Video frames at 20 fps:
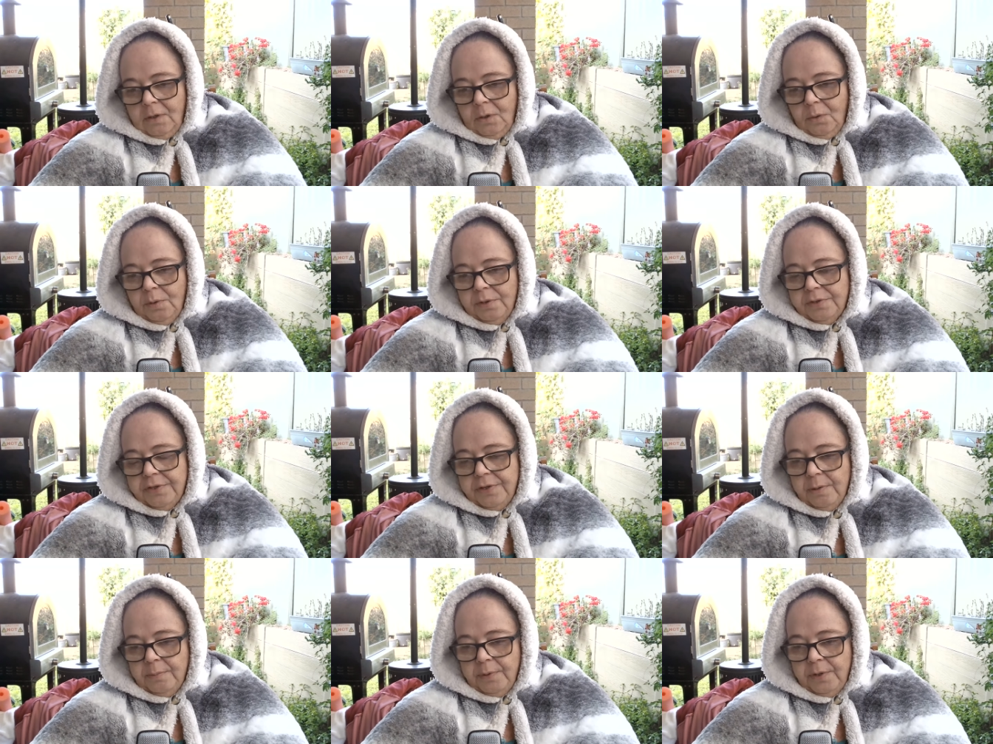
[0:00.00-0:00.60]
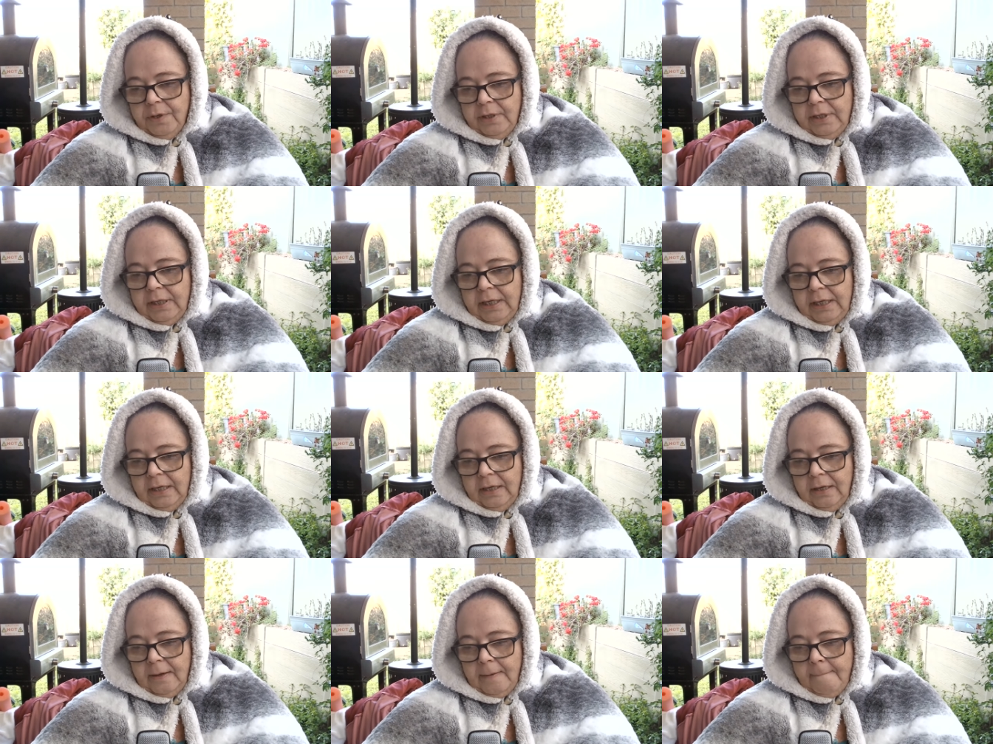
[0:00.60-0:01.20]
what's the word
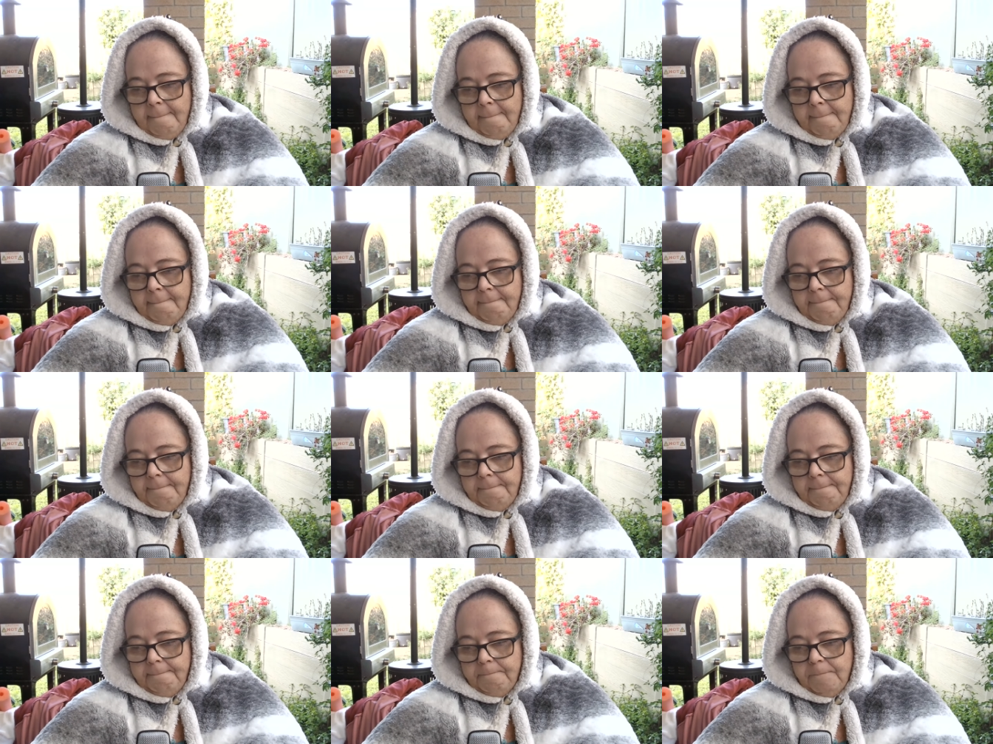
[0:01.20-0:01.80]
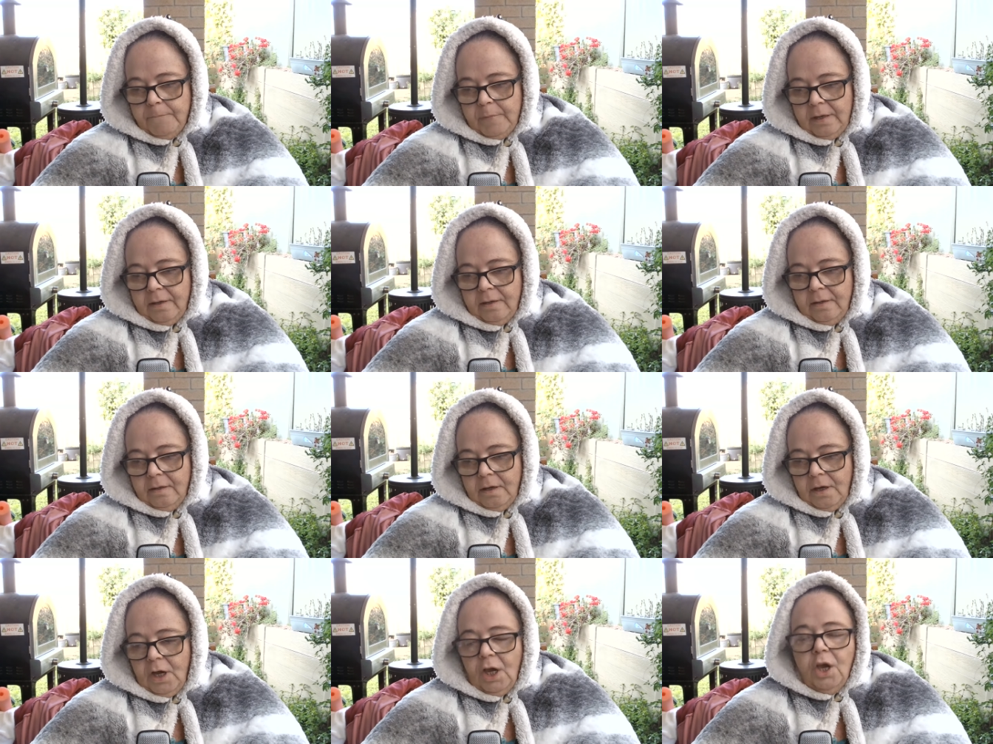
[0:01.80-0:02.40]
here?
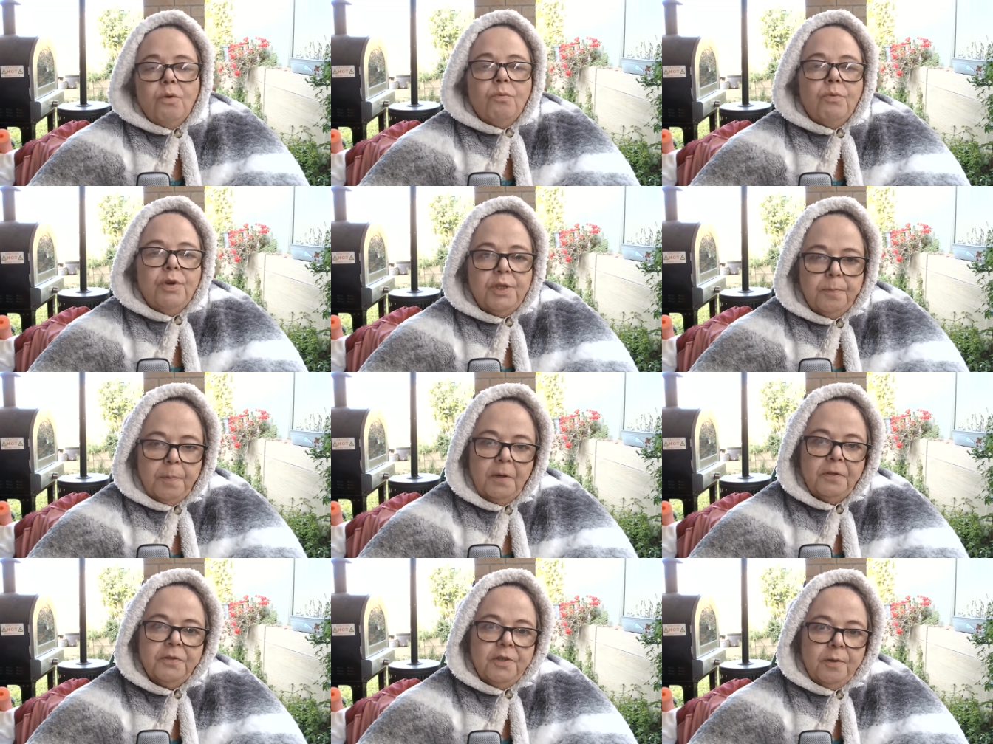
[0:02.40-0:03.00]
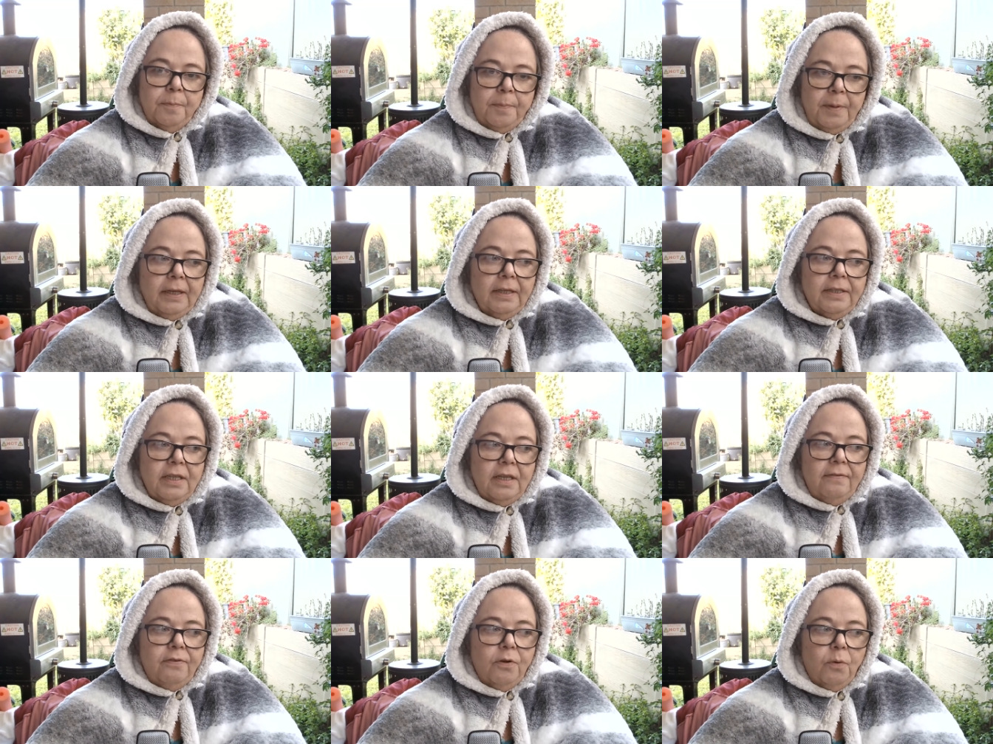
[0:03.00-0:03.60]

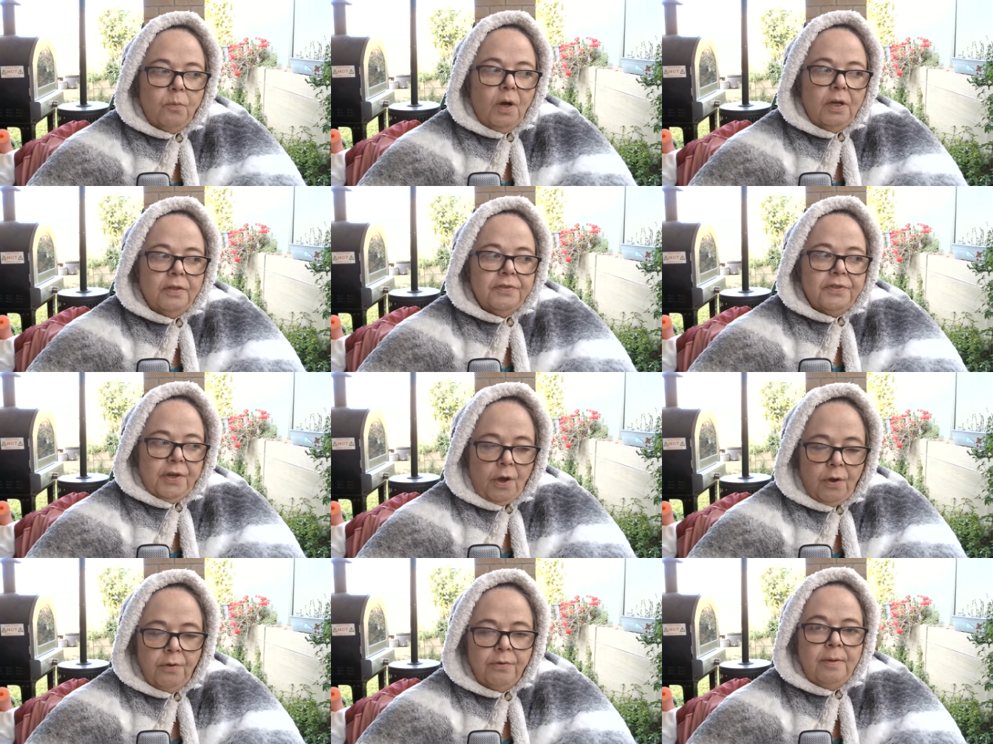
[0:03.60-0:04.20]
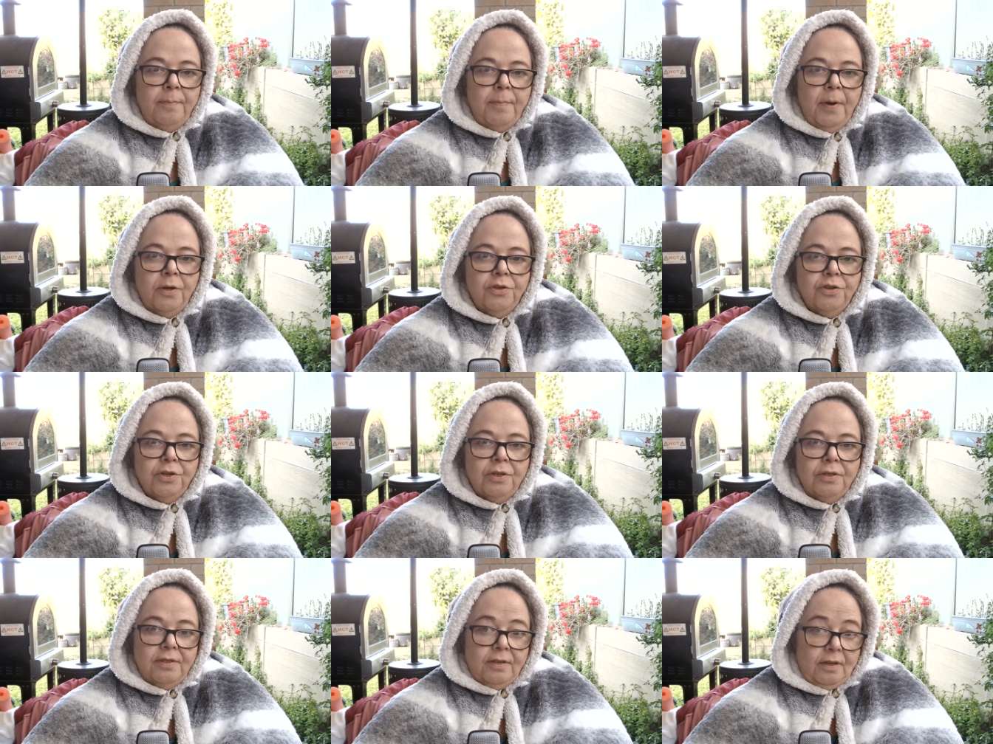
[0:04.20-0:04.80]
Responsibility for one's own
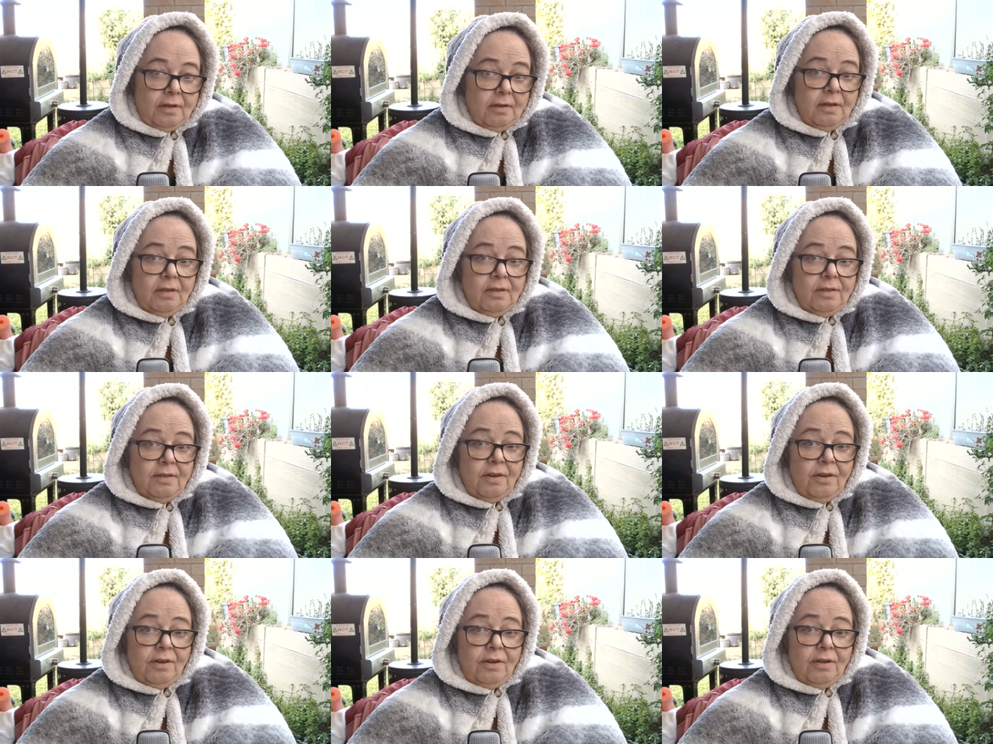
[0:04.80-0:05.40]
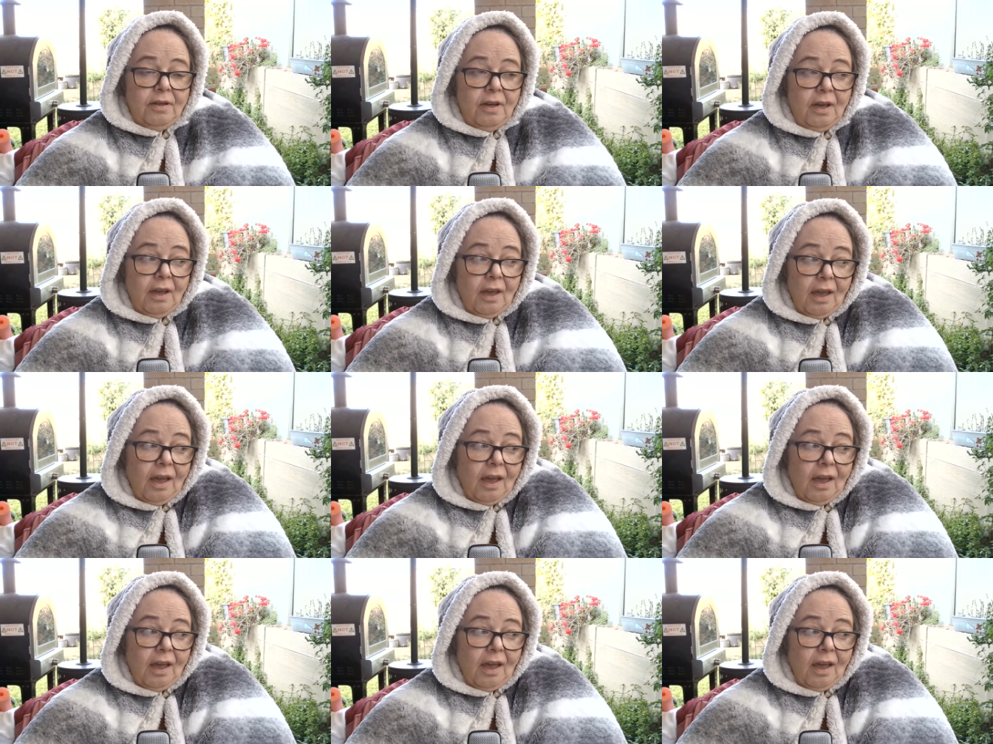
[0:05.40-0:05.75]
emotions are concerned.